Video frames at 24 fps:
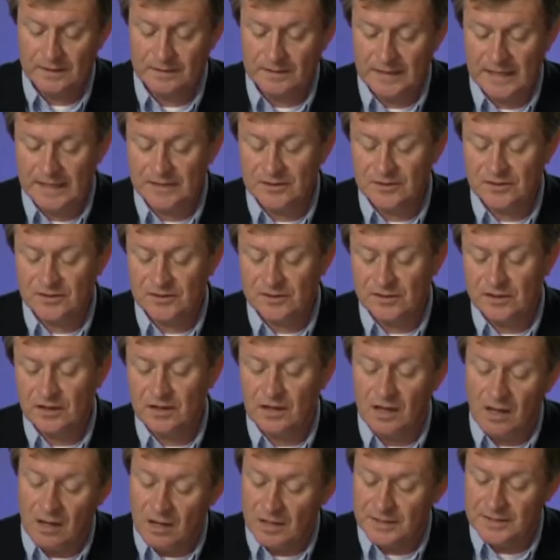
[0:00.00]
that's
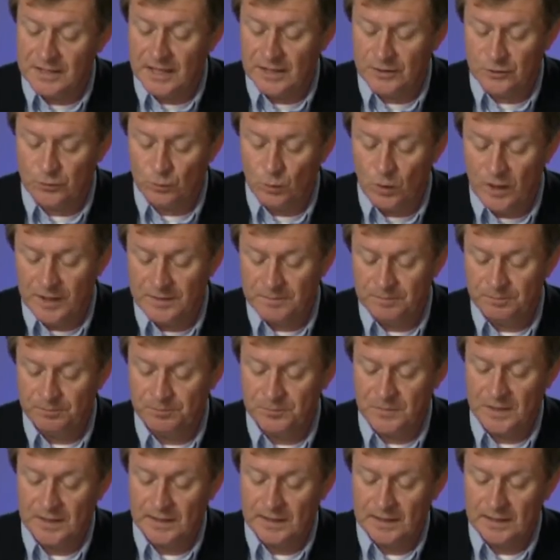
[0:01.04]
r prime 1,